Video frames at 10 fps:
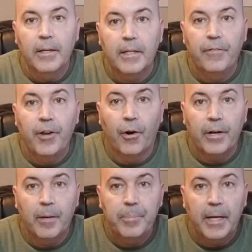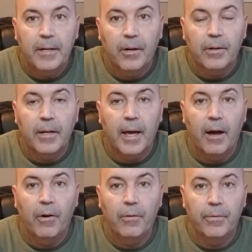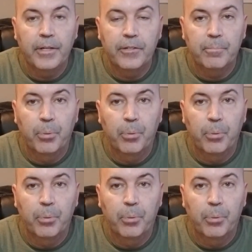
give y'all an update on how these